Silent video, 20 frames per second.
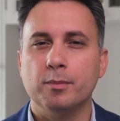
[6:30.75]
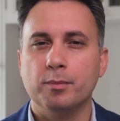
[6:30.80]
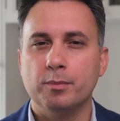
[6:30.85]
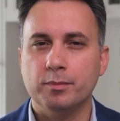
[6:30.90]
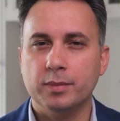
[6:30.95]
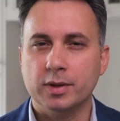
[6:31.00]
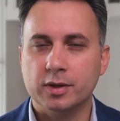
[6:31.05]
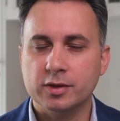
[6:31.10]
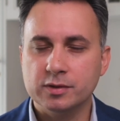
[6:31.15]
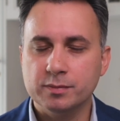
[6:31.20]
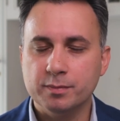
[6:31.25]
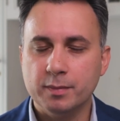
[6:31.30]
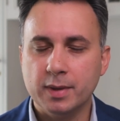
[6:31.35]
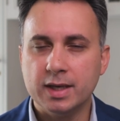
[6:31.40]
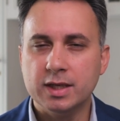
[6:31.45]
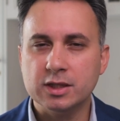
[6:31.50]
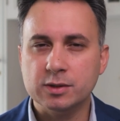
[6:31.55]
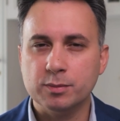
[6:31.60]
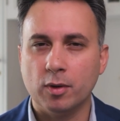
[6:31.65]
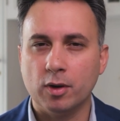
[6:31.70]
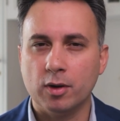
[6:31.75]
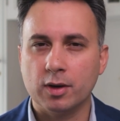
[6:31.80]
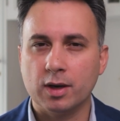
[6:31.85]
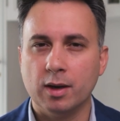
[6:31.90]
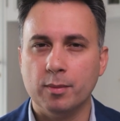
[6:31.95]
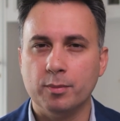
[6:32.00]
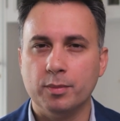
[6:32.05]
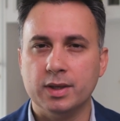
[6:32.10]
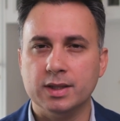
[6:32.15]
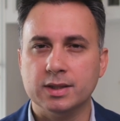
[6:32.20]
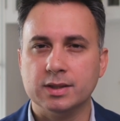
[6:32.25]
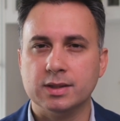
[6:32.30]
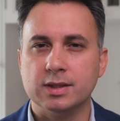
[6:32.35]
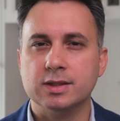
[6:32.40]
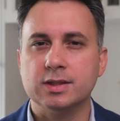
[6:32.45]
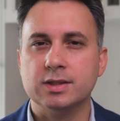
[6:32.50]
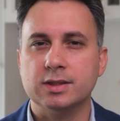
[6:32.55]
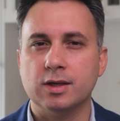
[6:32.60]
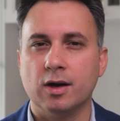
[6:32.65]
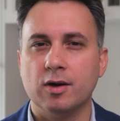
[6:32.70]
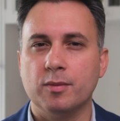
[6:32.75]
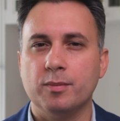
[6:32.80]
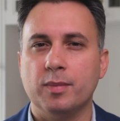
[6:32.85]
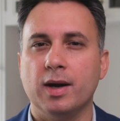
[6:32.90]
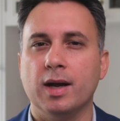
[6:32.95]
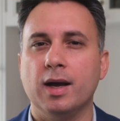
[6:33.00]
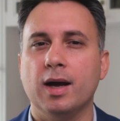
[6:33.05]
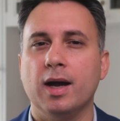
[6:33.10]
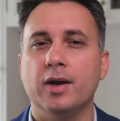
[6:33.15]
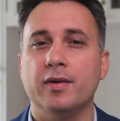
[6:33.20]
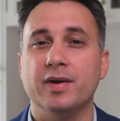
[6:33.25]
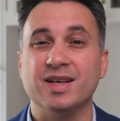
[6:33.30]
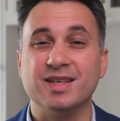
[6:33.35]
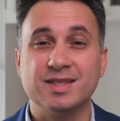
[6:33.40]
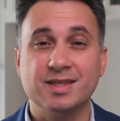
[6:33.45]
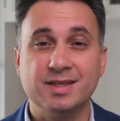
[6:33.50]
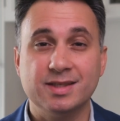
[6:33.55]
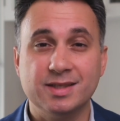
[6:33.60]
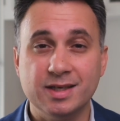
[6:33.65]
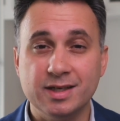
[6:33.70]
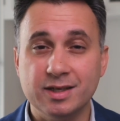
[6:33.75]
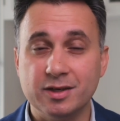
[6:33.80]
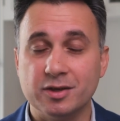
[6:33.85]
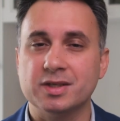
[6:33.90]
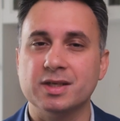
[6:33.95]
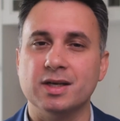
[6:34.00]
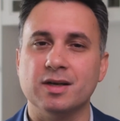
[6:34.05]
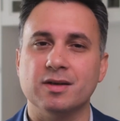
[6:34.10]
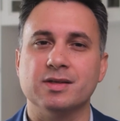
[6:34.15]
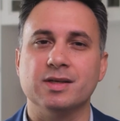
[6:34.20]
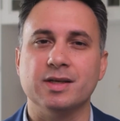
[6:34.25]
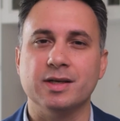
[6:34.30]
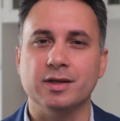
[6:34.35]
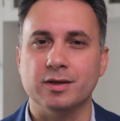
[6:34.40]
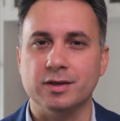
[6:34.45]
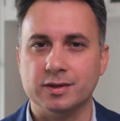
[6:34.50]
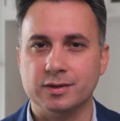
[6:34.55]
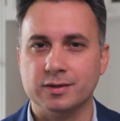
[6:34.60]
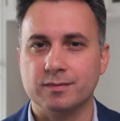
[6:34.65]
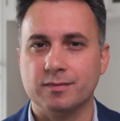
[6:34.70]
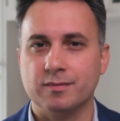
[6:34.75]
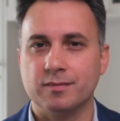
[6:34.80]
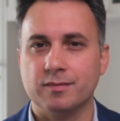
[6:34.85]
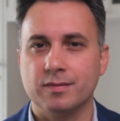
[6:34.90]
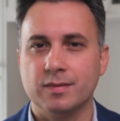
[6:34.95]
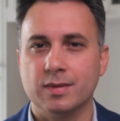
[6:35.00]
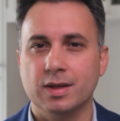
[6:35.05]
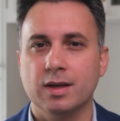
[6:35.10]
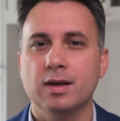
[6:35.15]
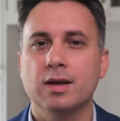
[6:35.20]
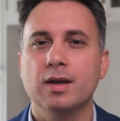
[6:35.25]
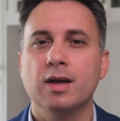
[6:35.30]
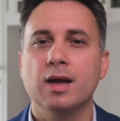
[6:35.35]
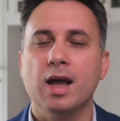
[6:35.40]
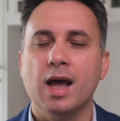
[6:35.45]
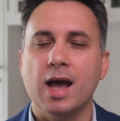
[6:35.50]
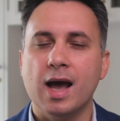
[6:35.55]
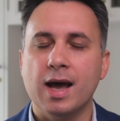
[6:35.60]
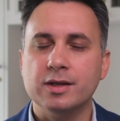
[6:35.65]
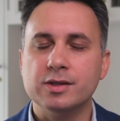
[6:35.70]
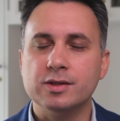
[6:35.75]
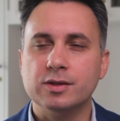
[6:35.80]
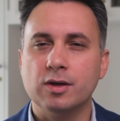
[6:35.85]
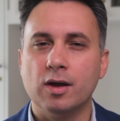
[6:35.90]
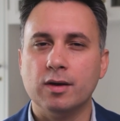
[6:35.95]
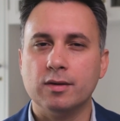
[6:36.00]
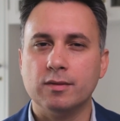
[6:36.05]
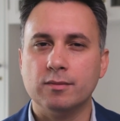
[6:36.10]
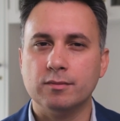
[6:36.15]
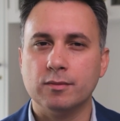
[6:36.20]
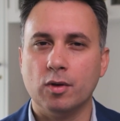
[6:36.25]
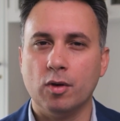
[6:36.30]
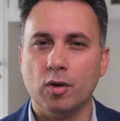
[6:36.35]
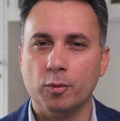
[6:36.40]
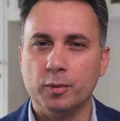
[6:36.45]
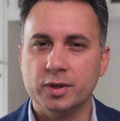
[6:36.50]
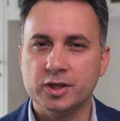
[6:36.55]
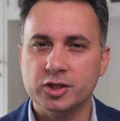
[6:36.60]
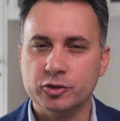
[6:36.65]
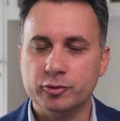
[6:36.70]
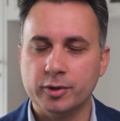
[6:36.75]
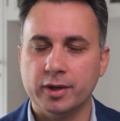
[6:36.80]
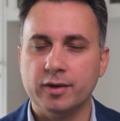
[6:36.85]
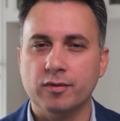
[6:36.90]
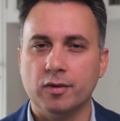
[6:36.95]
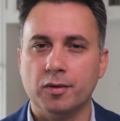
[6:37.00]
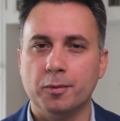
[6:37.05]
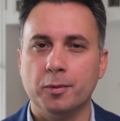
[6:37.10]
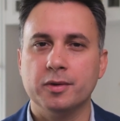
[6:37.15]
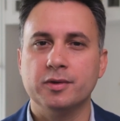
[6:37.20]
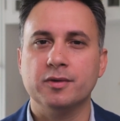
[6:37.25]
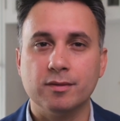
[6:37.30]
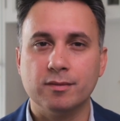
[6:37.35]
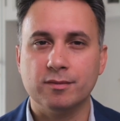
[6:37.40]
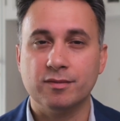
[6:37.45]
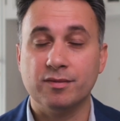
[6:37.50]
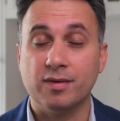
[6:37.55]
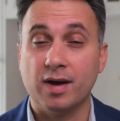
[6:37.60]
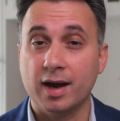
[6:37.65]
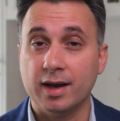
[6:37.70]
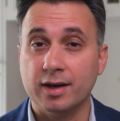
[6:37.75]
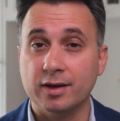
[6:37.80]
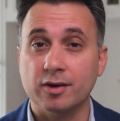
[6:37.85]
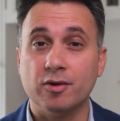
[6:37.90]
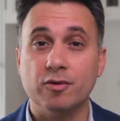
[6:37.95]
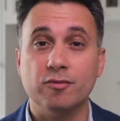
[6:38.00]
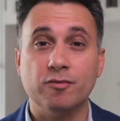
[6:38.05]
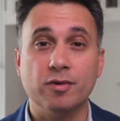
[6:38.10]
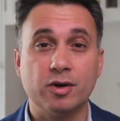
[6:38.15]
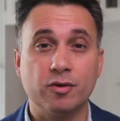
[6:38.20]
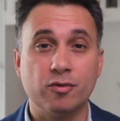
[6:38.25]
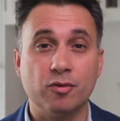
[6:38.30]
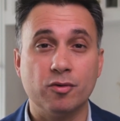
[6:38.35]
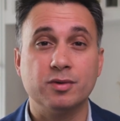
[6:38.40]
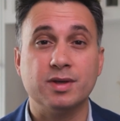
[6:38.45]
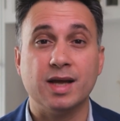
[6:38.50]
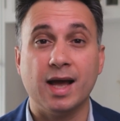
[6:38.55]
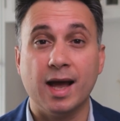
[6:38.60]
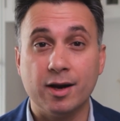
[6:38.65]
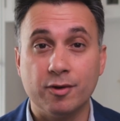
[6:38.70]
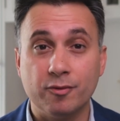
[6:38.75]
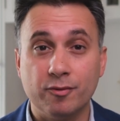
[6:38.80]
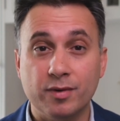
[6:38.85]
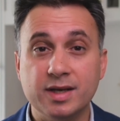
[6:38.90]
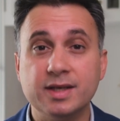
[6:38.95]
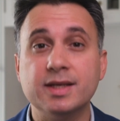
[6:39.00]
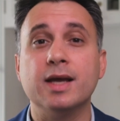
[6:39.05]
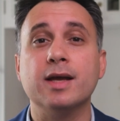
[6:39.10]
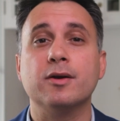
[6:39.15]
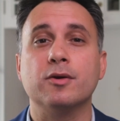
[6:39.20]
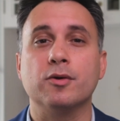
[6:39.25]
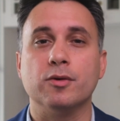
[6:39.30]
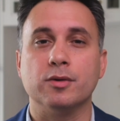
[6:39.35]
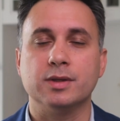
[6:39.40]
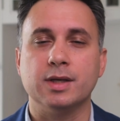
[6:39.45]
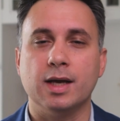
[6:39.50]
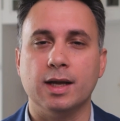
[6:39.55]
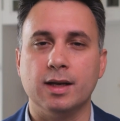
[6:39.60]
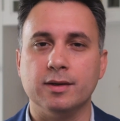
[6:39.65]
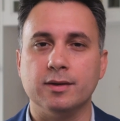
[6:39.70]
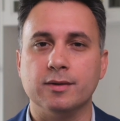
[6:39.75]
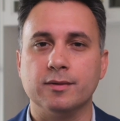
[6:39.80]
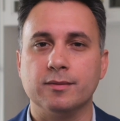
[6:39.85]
because many smaller companies start by hiring senior sales leaders. And it's not always straightforward to find, recruit, and retain good talent.